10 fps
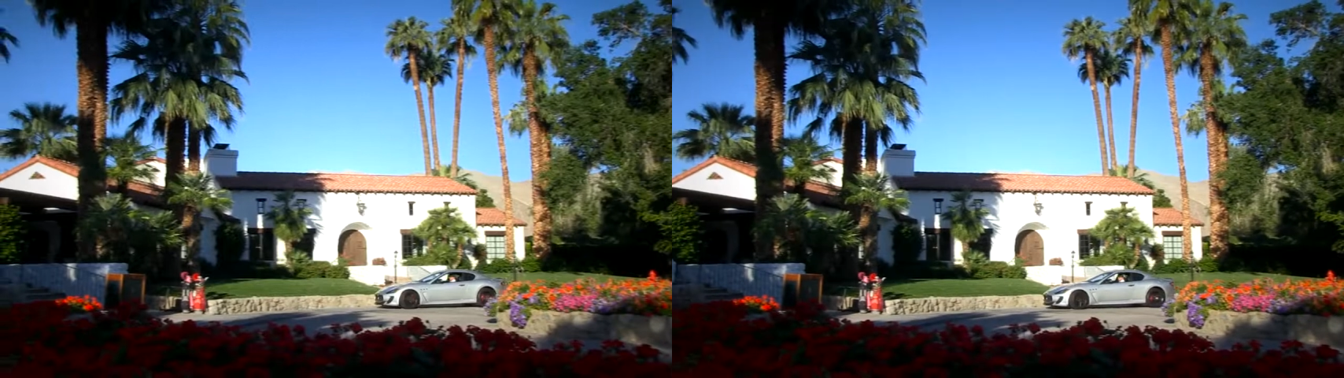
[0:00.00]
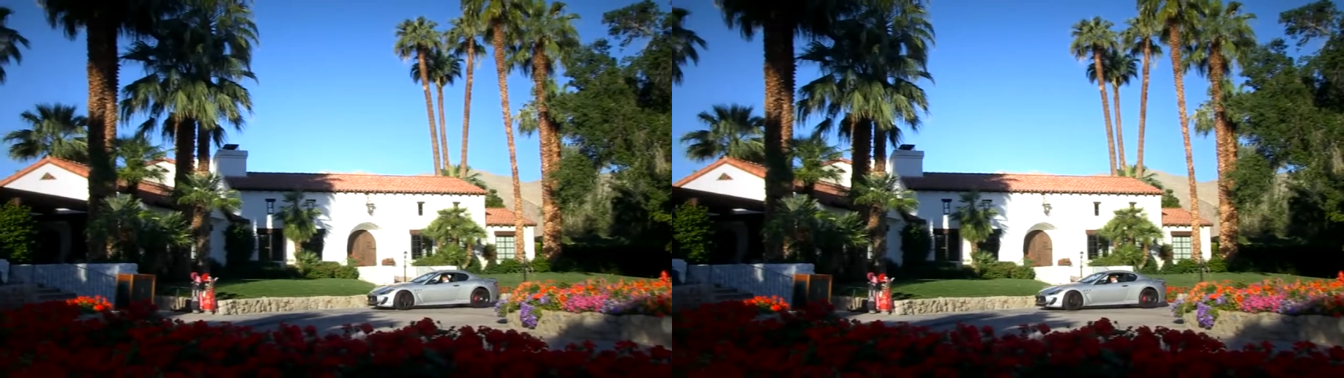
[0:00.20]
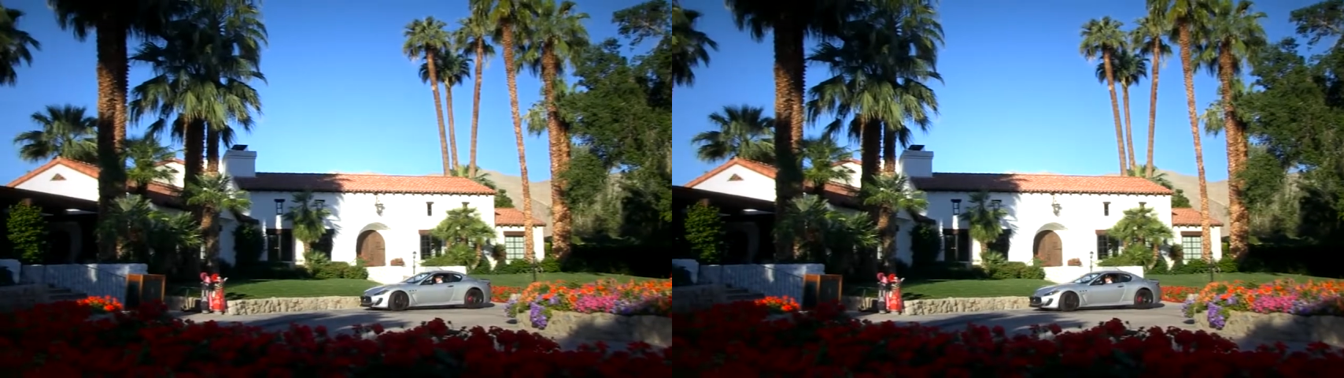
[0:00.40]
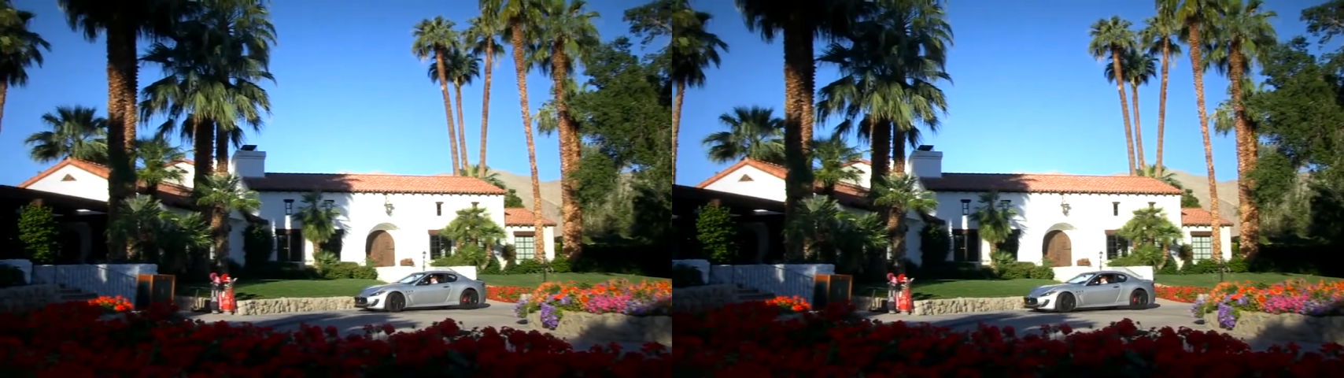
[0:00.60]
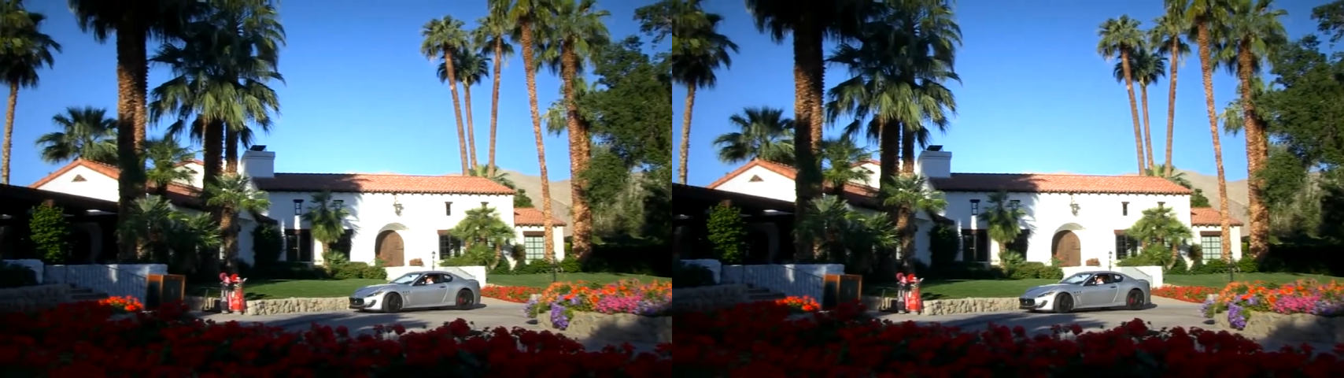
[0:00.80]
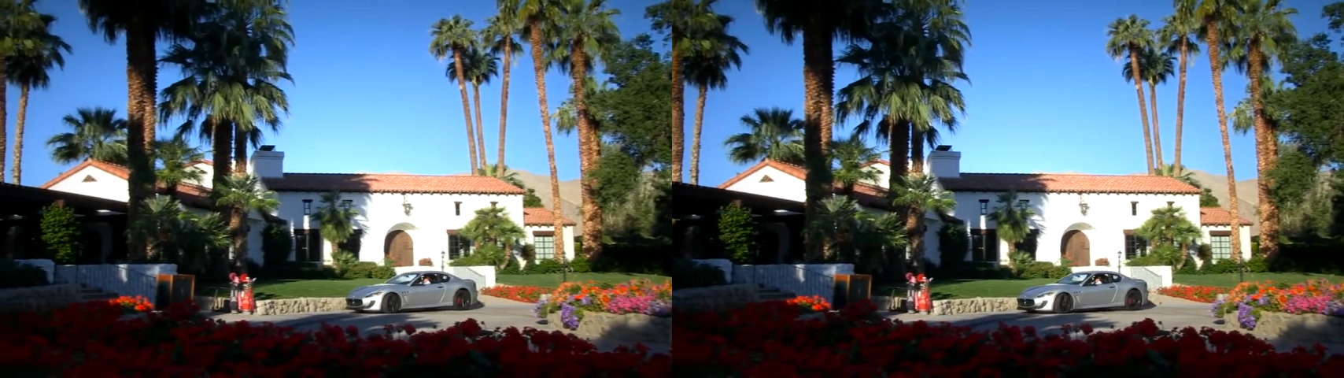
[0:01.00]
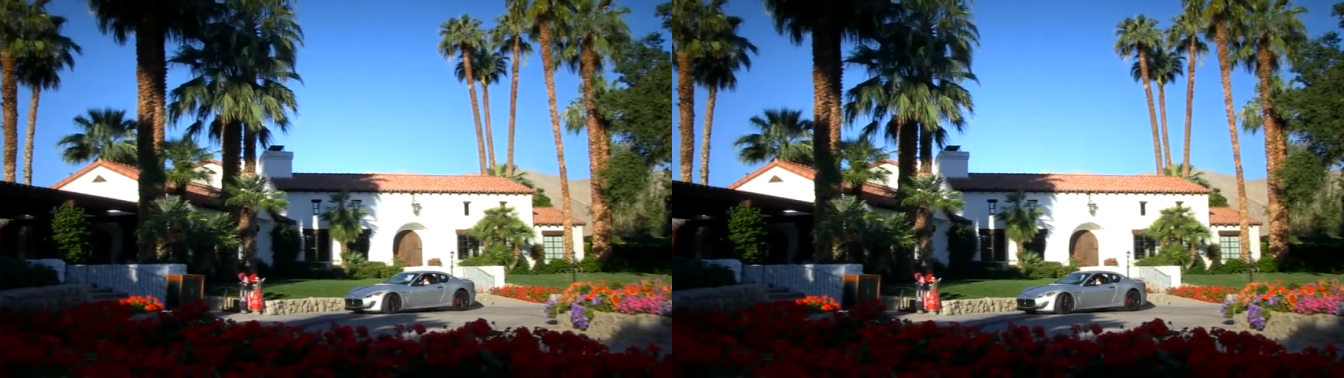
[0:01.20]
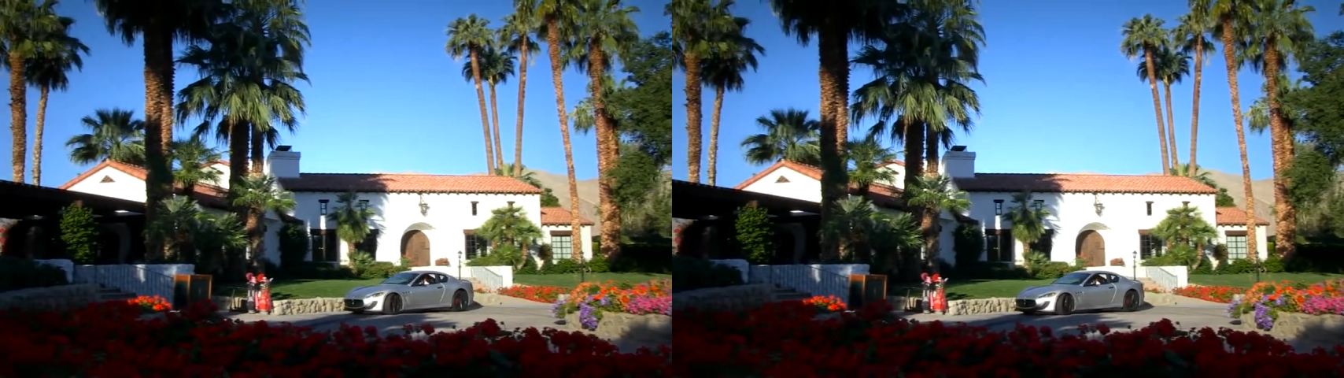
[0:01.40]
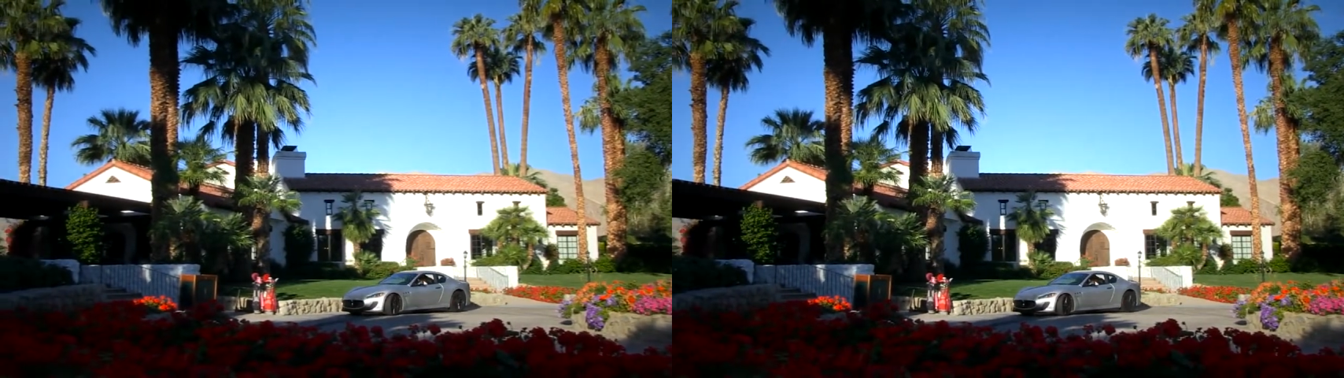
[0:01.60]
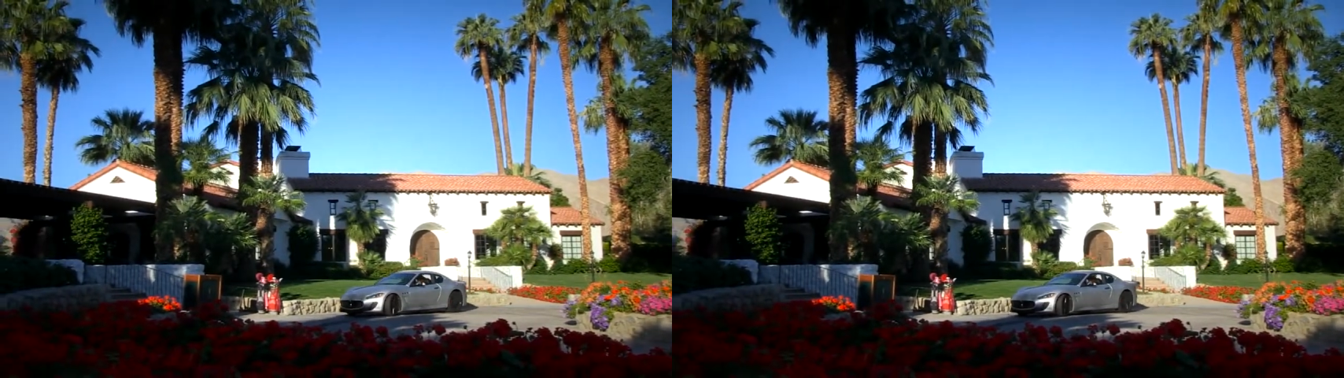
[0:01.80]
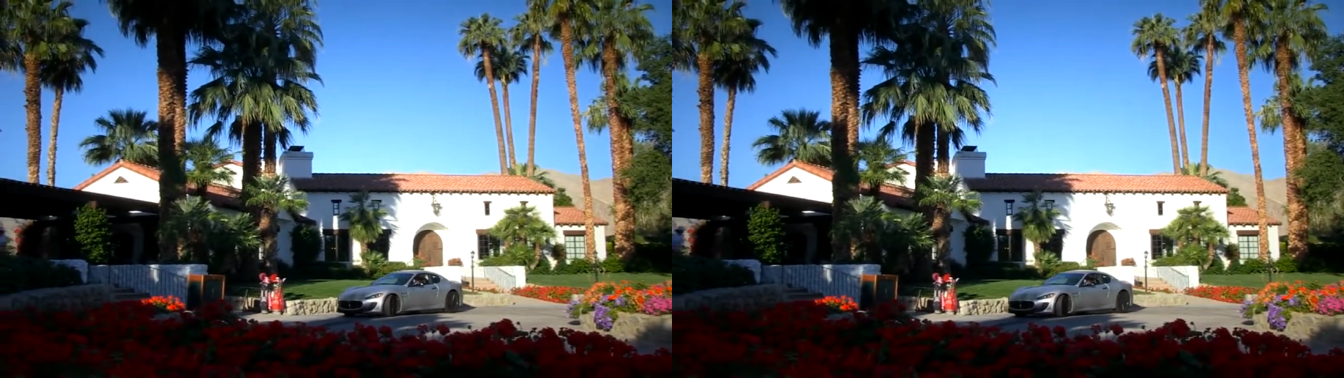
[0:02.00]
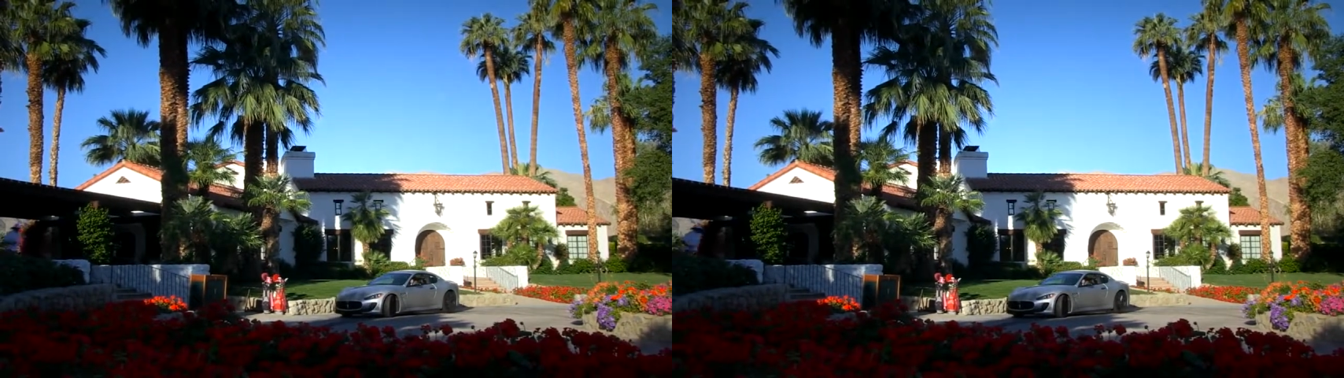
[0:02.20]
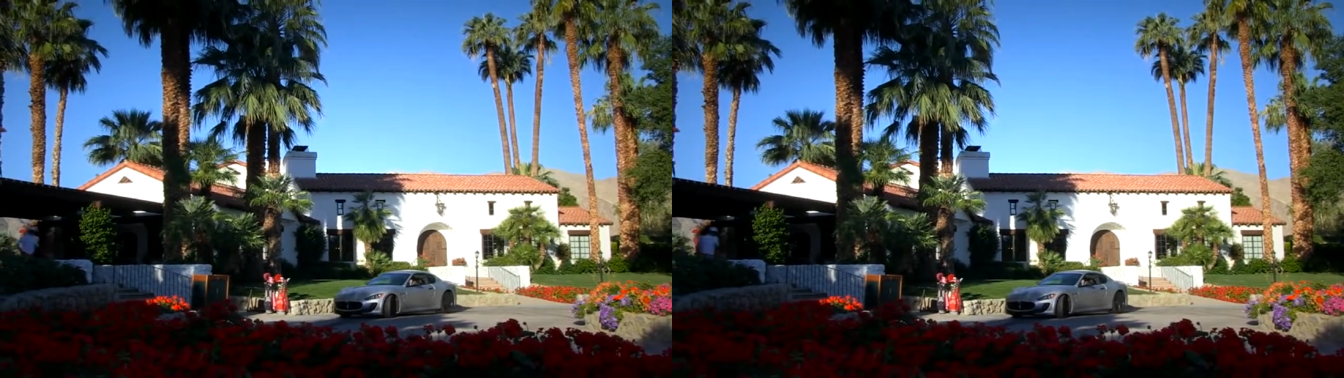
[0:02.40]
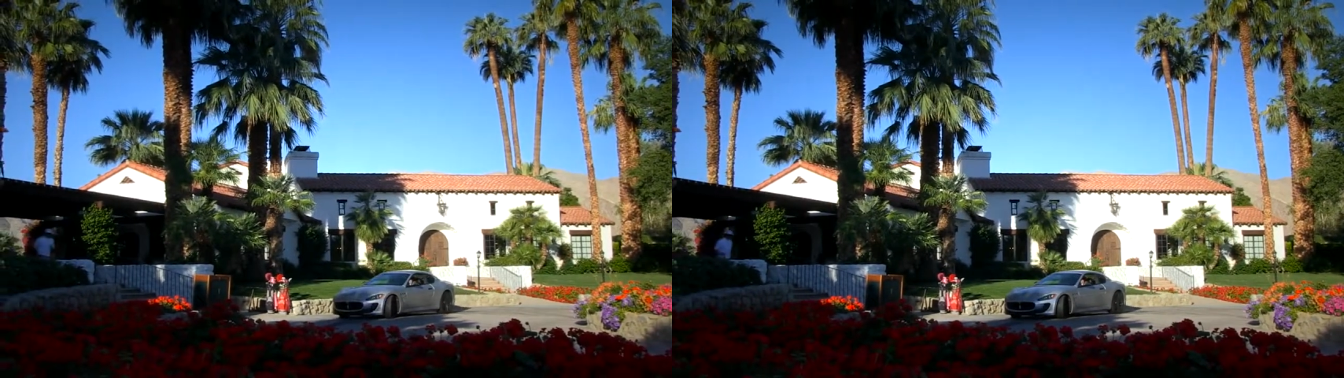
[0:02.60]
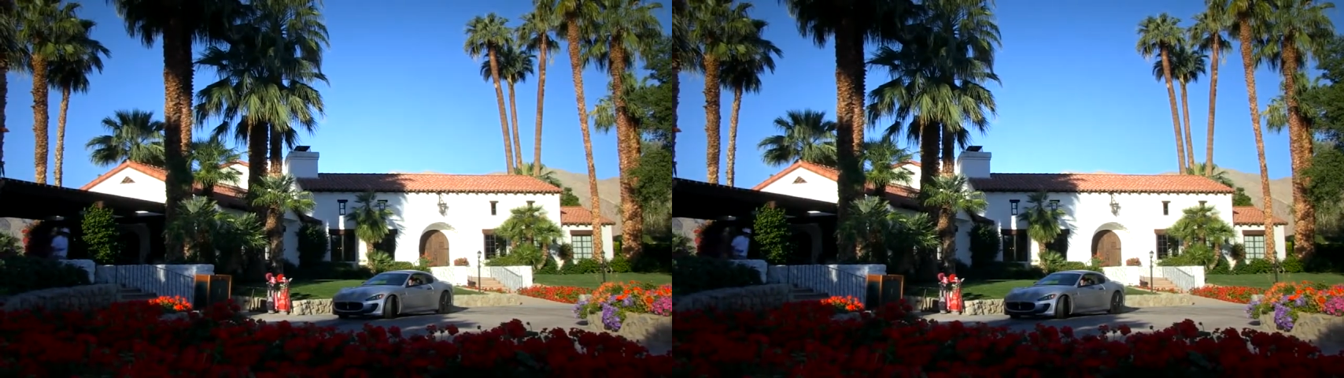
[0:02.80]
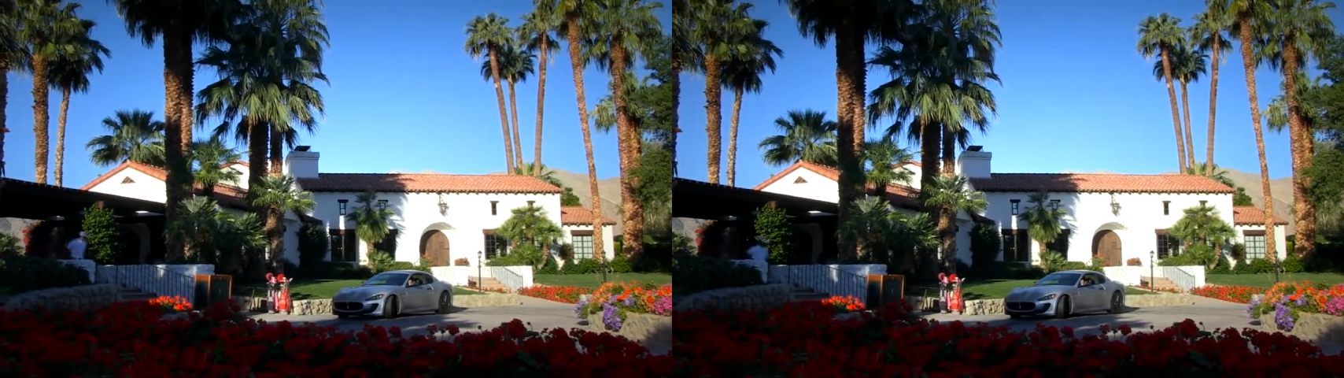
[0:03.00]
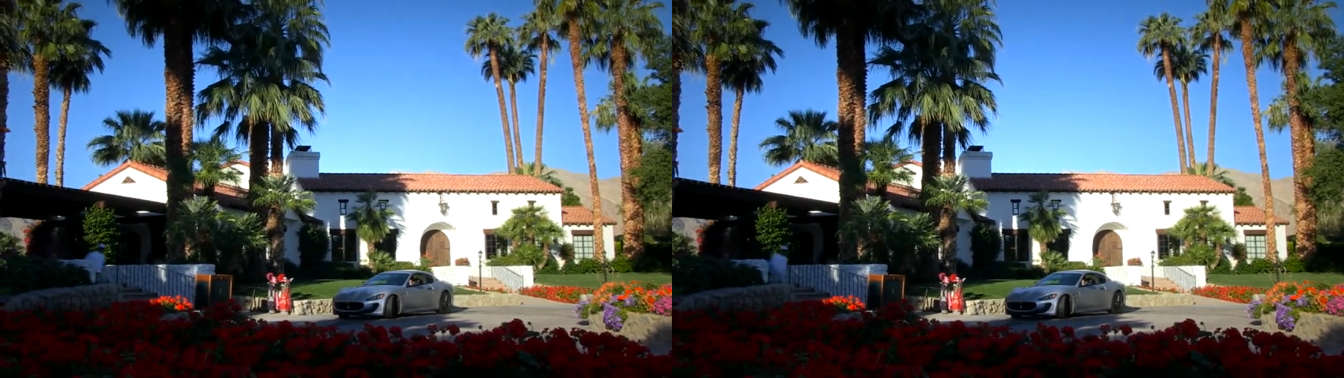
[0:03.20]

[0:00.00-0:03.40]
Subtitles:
[unreadable: no face in view]